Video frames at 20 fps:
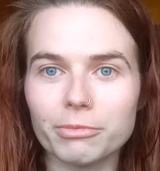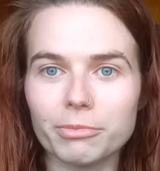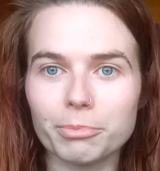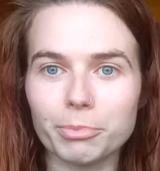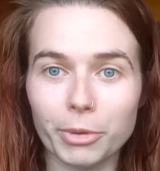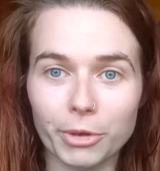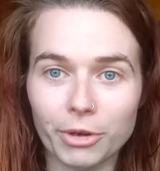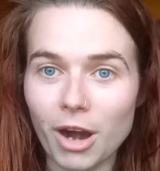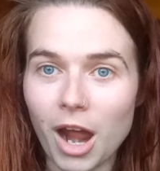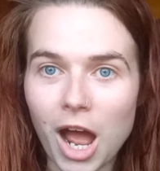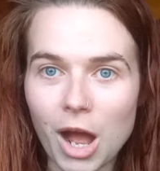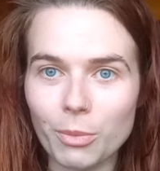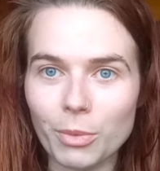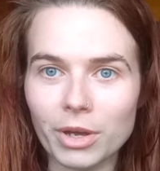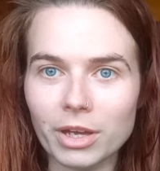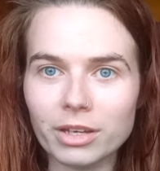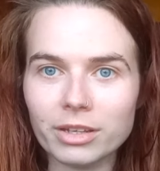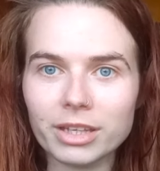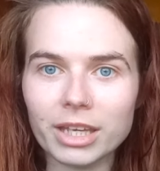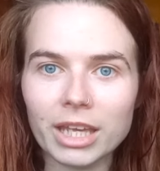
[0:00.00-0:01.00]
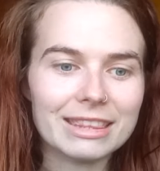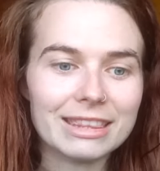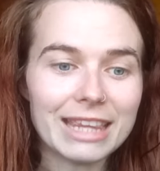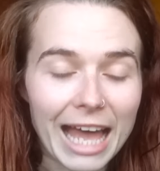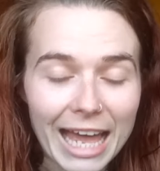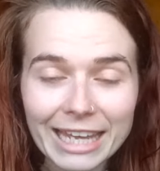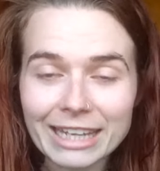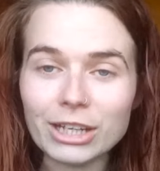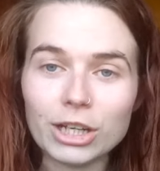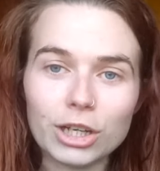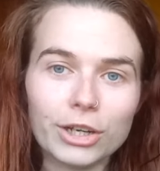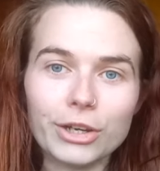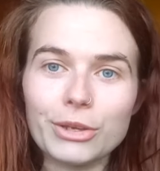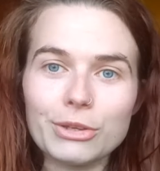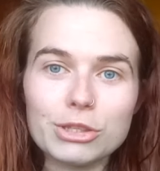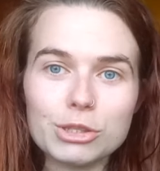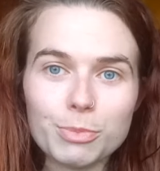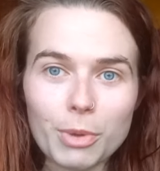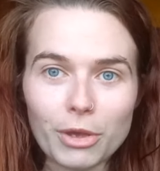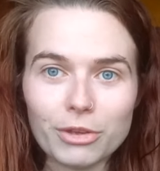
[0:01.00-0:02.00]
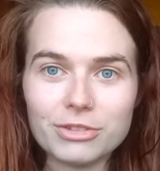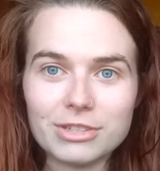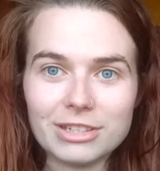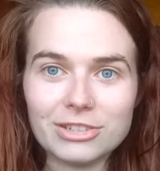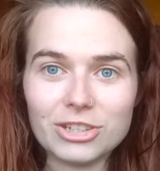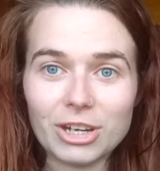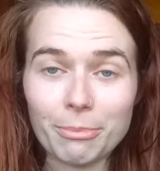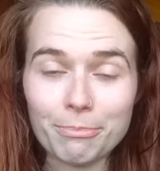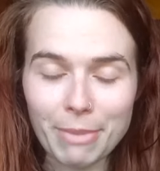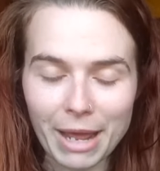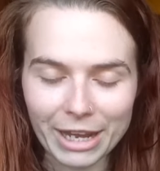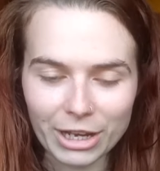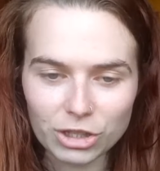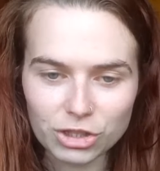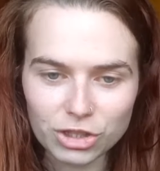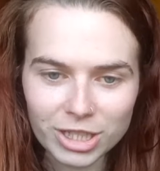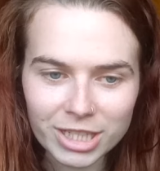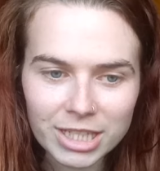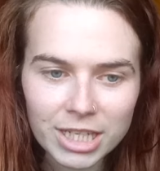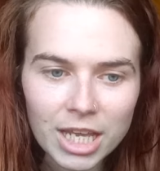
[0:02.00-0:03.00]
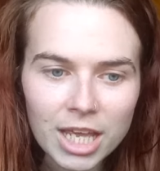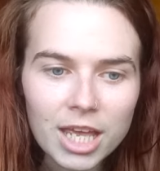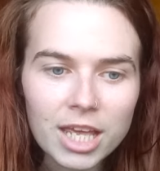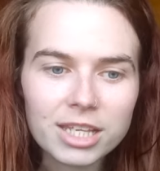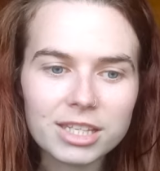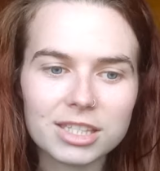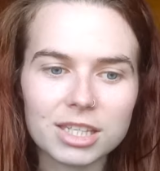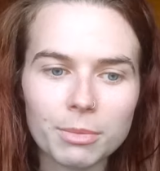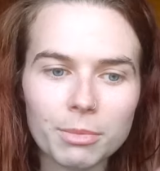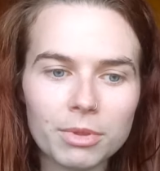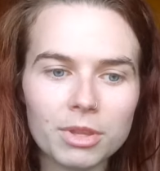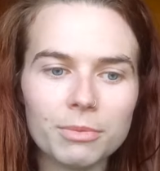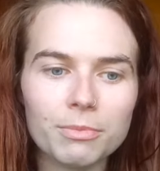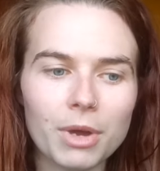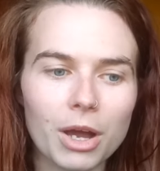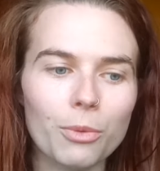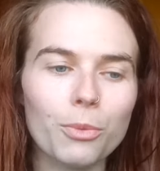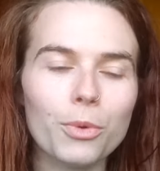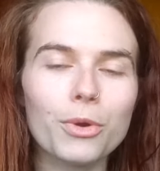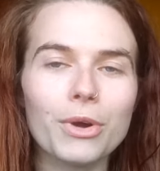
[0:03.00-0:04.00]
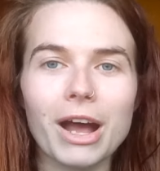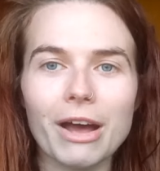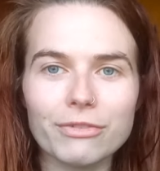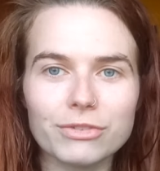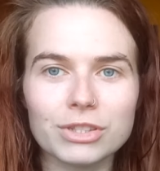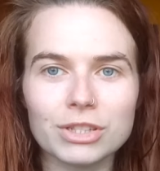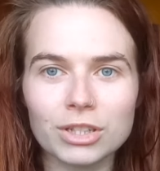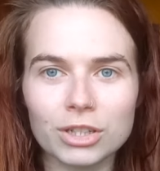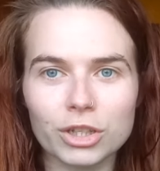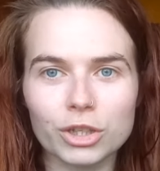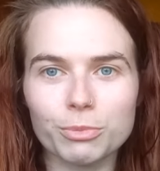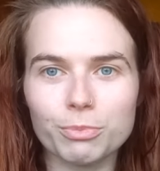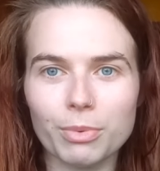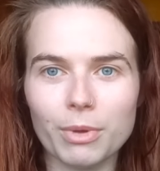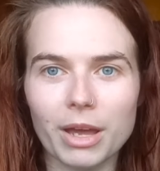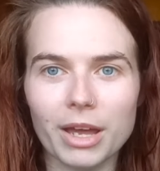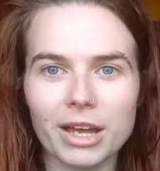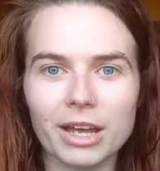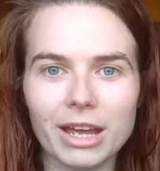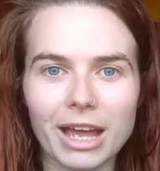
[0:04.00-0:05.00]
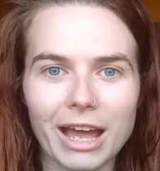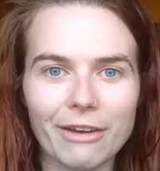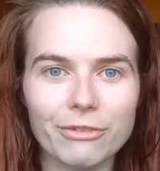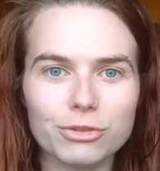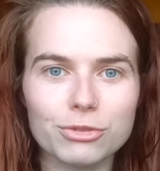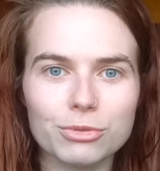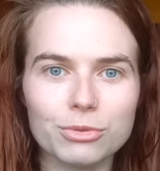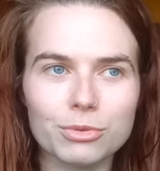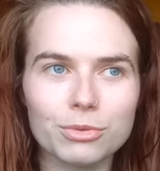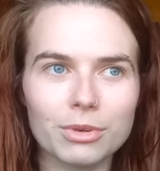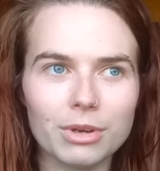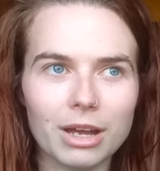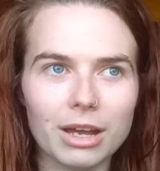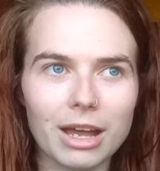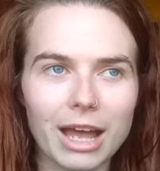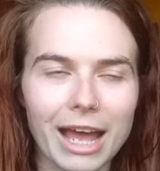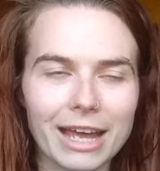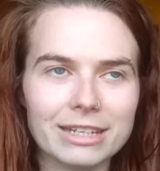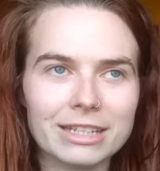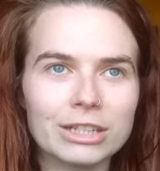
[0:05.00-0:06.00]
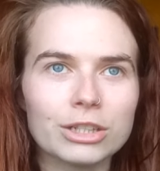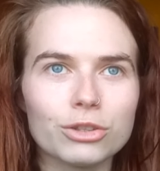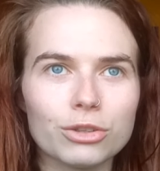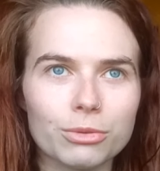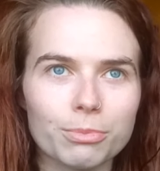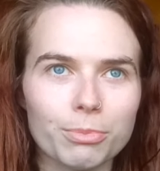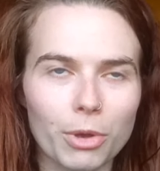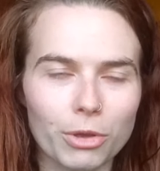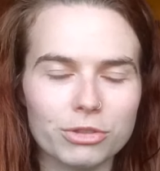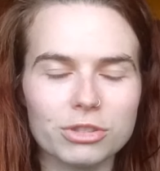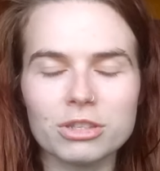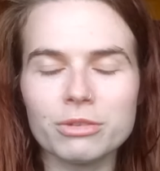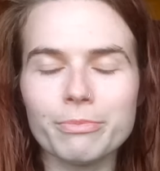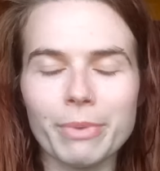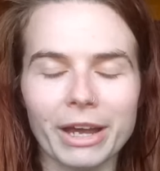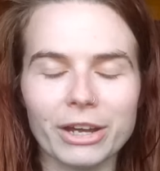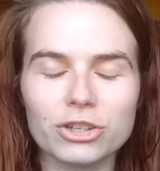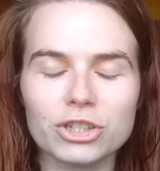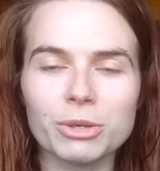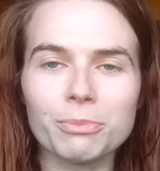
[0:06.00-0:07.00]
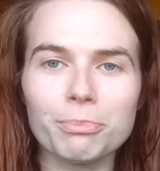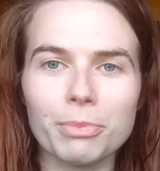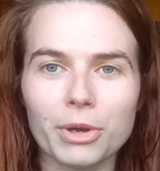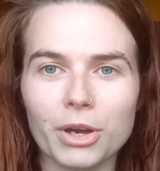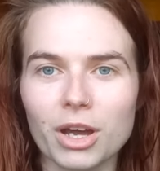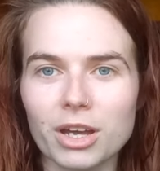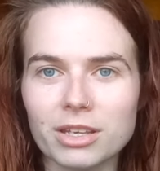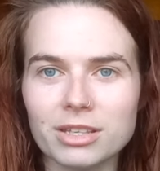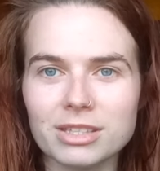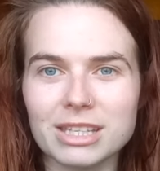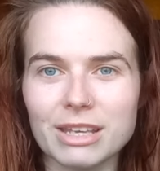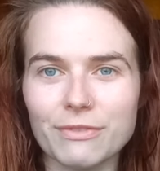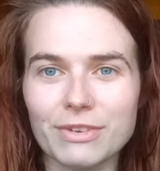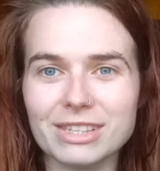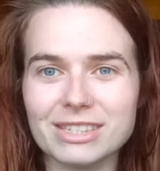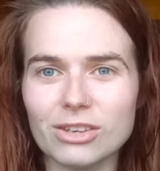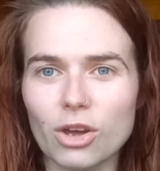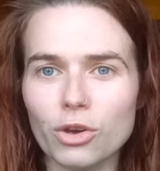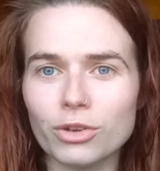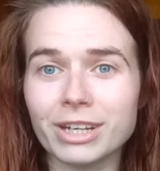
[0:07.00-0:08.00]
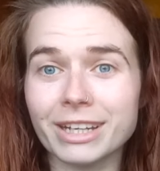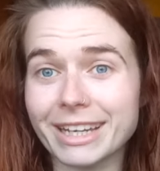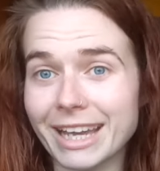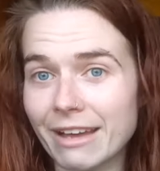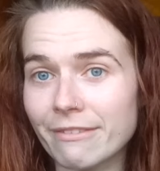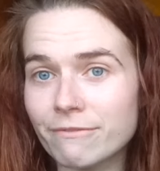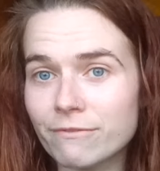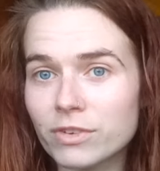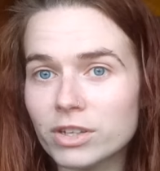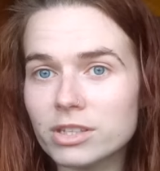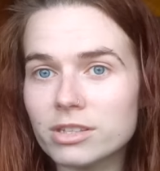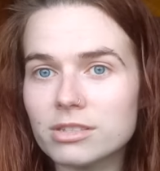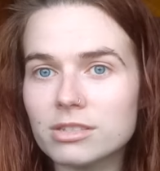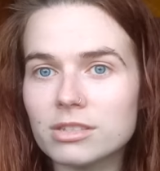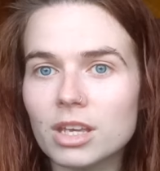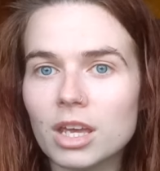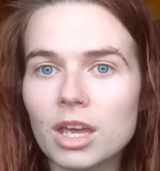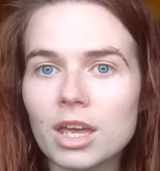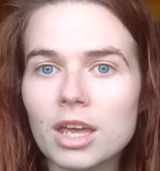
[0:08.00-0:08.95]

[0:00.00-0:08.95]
per artwork. That includes postage and packaging. Some of them I will have to include add in postage and packaging, because if it's on a canvas